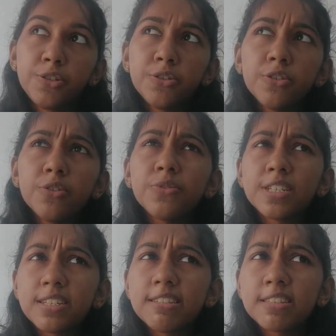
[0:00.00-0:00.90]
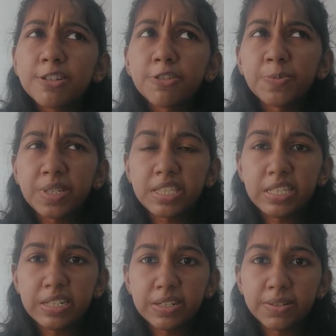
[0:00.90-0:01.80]
Do you know what is economic
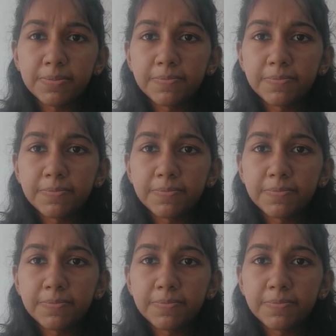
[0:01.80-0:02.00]
theory?